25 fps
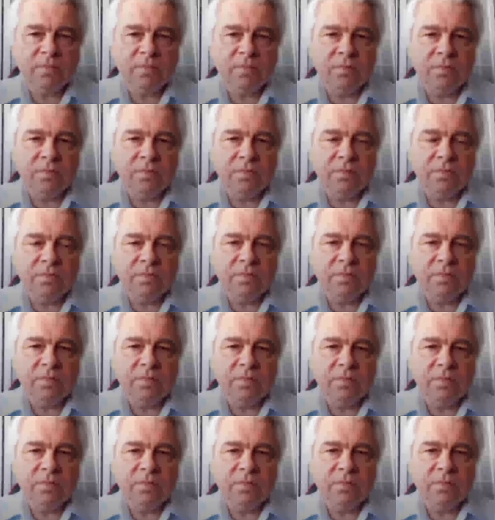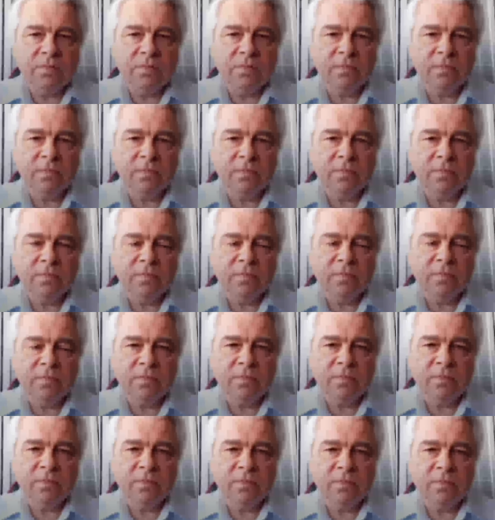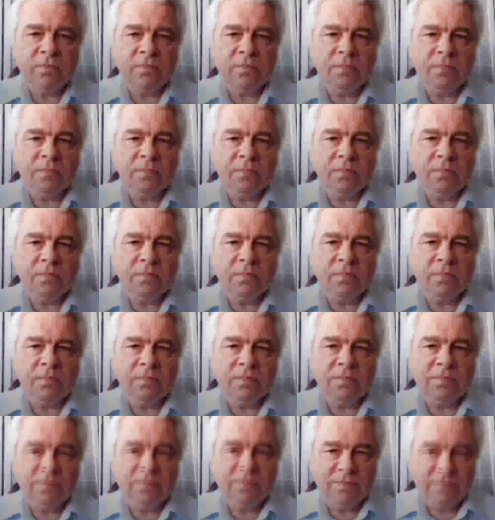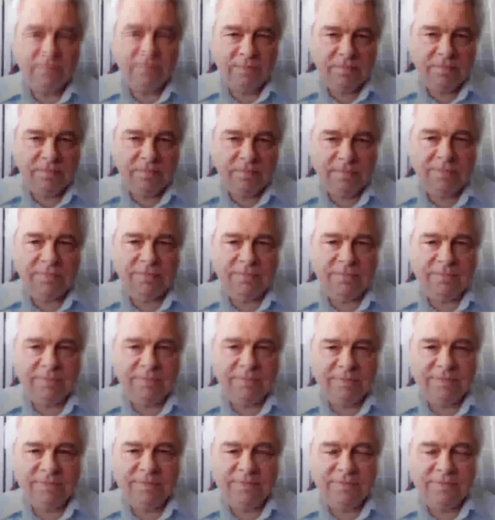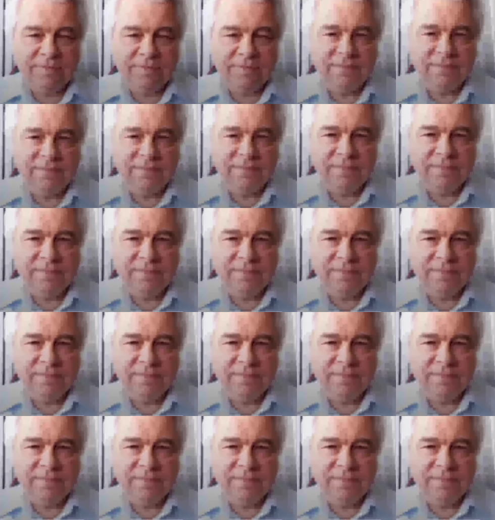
(not speaking)